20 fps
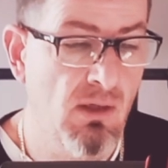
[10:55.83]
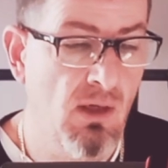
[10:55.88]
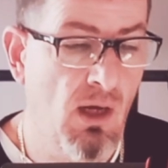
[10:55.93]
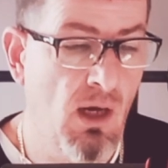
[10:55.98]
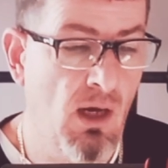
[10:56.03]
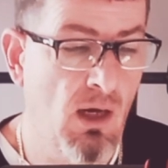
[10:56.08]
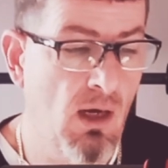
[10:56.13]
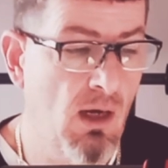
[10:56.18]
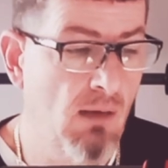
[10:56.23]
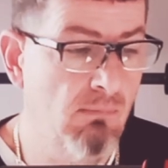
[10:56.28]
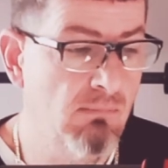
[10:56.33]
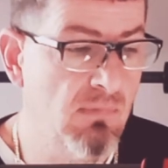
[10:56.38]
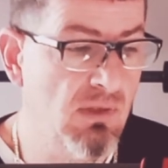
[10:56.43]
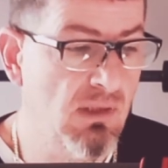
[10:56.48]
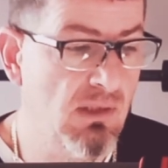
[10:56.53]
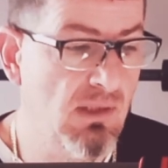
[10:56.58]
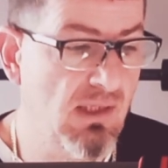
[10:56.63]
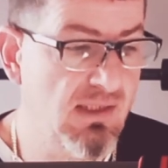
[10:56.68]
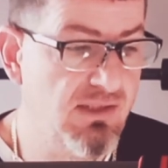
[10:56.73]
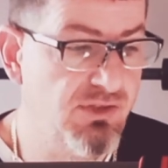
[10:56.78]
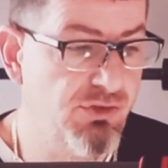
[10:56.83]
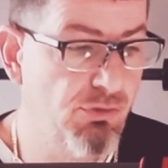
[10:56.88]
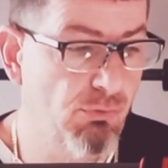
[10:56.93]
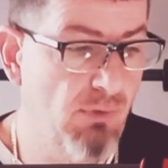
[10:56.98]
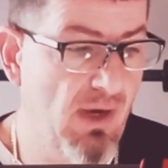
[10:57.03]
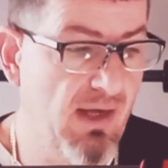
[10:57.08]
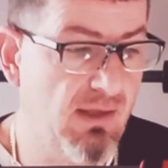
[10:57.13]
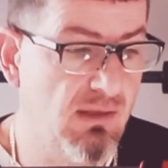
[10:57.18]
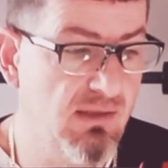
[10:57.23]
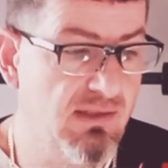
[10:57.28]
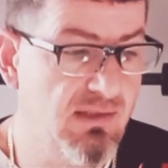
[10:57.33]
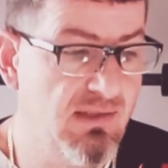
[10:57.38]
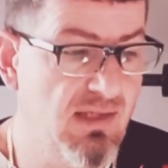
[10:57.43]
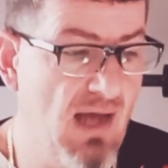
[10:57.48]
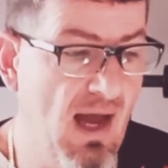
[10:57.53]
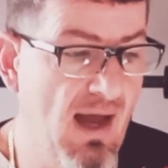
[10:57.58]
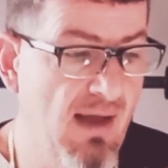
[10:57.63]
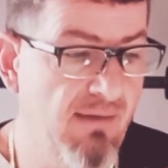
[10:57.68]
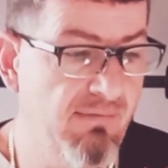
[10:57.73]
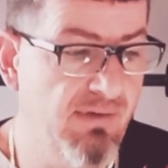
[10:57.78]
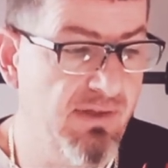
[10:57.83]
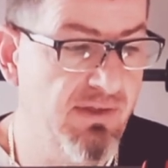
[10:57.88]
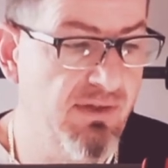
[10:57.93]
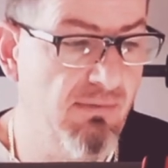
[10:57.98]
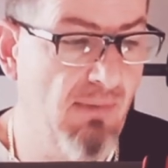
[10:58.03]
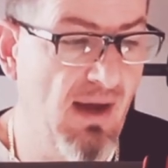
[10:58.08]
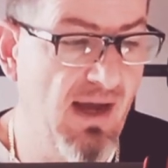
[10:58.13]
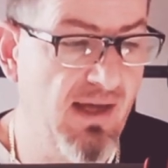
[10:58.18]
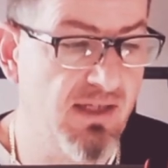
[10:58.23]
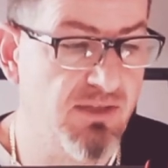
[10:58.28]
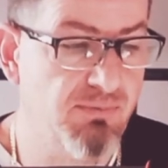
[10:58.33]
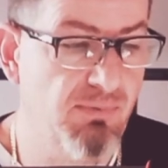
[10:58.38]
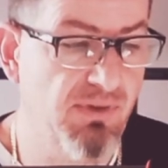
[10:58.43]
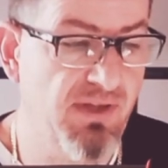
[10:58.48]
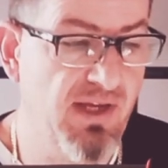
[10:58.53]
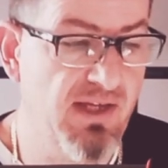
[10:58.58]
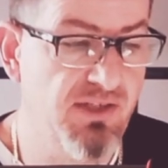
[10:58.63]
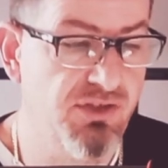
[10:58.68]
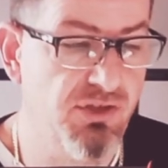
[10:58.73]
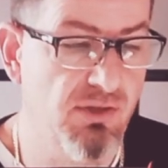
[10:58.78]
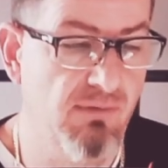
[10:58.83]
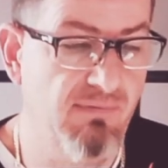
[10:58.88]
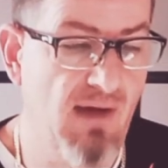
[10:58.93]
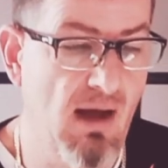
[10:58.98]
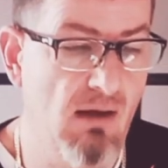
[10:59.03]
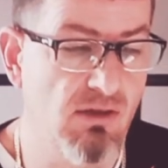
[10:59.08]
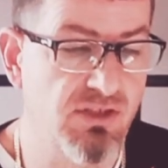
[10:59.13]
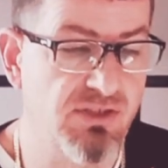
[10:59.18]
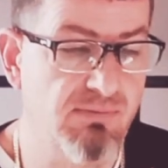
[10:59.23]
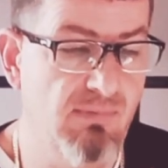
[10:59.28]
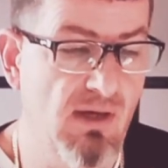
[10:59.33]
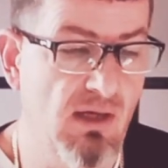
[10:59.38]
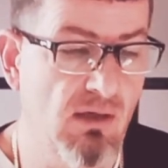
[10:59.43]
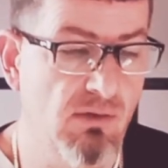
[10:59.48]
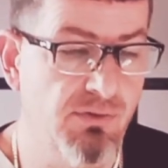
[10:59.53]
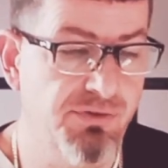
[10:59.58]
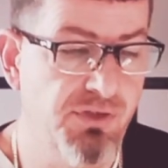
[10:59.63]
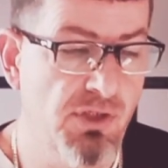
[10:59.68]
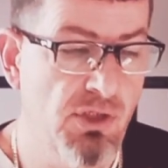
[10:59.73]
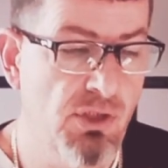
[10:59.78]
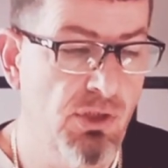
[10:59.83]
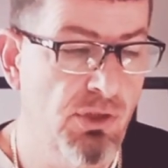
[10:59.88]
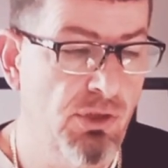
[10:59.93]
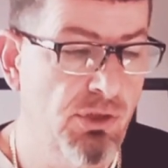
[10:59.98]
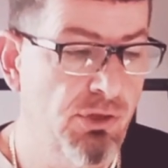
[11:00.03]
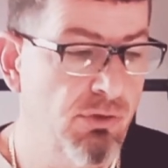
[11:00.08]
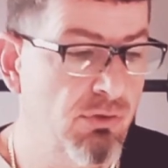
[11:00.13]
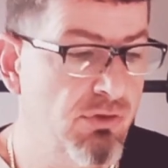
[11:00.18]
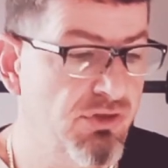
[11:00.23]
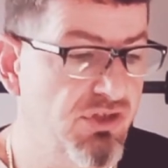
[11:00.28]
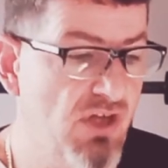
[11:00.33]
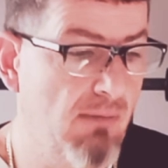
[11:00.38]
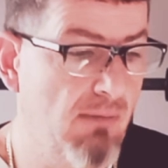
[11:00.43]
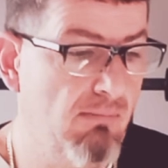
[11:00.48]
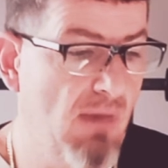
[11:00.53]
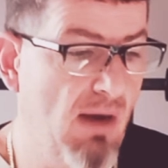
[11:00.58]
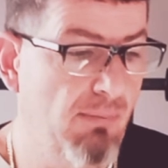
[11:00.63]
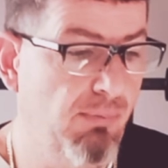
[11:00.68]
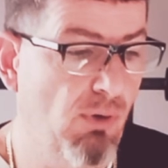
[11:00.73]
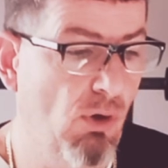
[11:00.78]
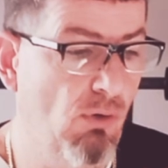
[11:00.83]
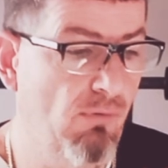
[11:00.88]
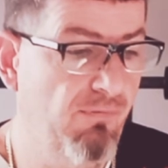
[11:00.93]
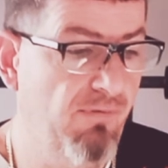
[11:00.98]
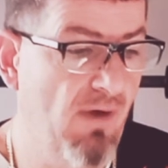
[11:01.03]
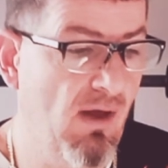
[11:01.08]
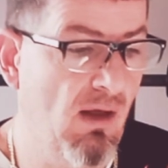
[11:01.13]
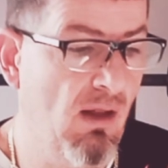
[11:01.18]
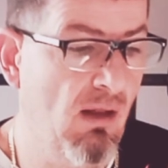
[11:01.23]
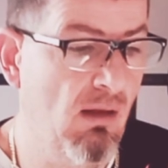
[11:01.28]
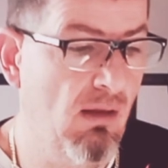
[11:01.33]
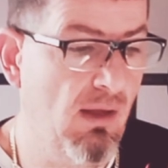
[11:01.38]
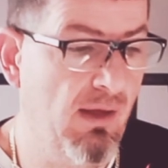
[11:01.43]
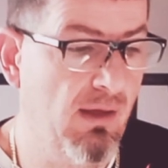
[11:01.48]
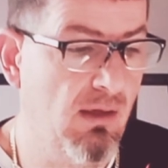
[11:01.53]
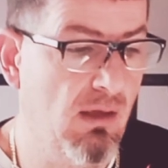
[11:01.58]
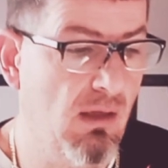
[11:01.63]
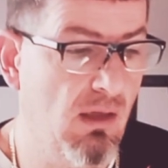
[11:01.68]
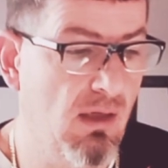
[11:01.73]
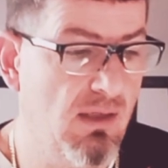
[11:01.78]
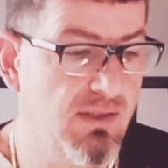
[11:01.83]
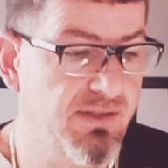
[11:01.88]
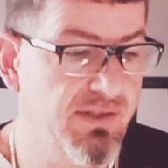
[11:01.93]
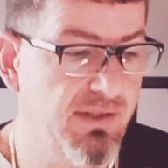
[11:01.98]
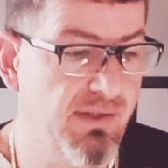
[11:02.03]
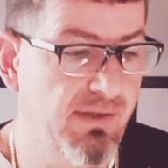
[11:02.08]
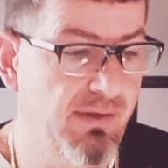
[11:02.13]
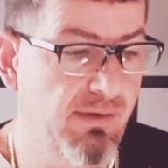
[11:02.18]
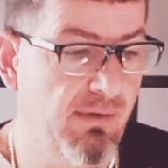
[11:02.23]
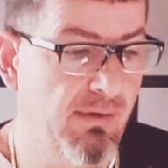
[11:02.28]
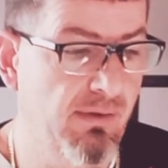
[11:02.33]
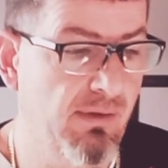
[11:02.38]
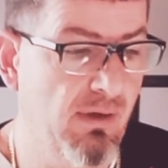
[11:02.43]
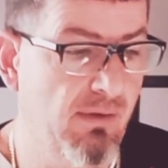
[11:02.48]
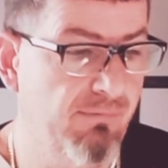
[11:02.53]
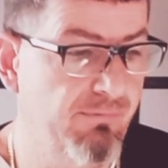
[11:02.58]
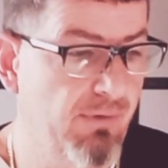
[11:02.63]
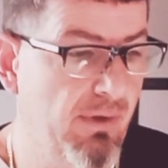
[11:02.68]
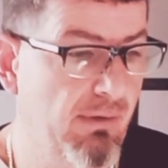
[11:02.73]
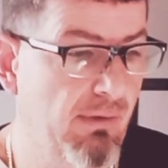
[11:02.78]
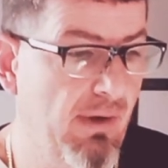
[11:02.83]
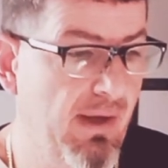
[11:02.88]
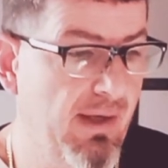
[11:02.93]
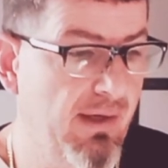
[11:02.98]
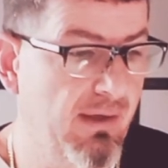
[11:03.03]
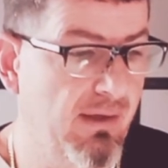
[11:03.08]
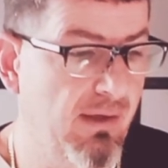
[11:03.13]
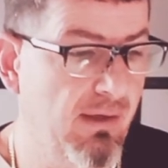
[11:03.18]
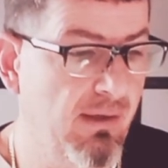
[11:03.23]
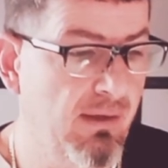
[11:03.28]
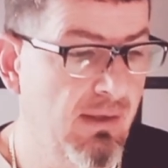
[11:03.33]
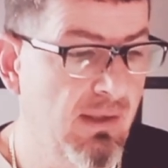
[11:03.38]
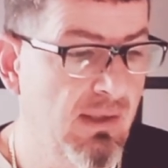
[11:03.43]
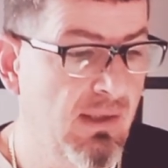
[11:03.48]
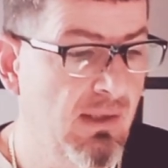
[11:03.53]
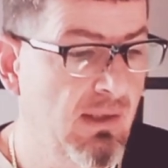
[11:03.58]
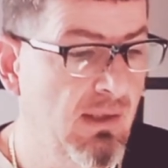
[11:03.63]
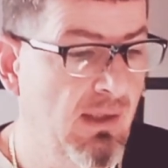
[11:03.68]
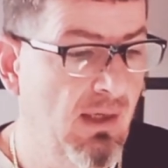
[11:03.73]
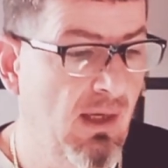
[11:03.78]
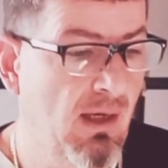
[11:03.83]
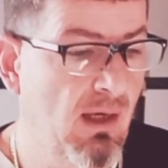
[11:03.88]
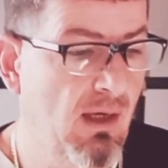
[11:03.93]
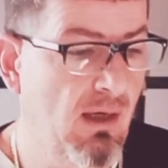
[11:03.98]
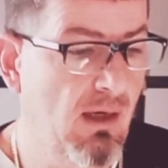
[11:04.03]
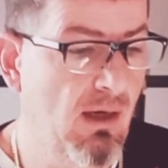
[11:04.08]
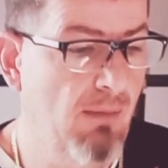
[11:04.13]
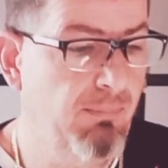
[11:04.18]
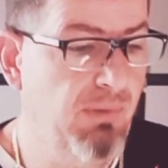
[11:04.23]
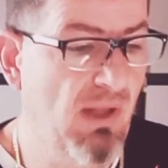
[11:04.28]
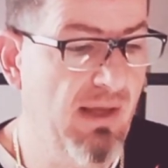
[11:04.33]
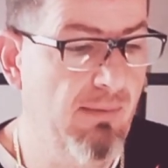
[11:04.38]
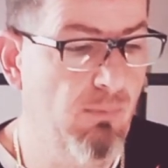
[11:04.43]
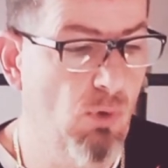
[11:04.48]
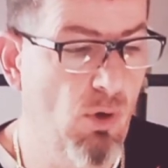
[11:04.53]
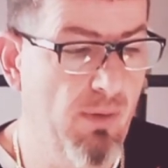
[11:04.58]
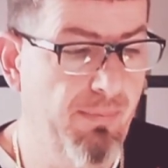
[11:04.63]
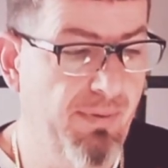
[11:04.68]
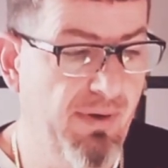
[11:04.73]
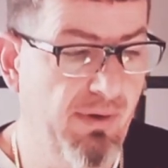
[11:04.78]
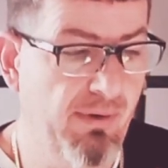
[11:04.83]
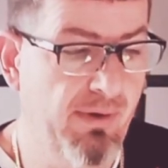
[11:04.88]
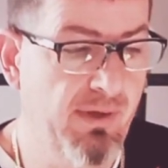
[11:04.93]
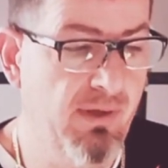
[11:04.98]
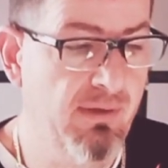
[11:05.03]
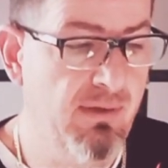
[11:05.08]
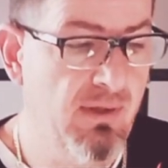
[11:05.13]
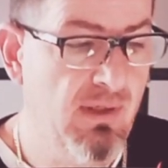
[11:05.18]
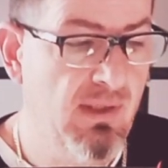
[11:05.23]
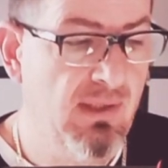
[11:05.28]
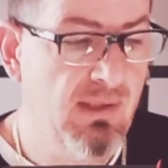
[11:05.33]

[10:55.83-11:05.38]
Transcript: Um, let's directly dive into my explanation of how it smells. You can check profile and closet here on Fragrantica uh, a Playboy period.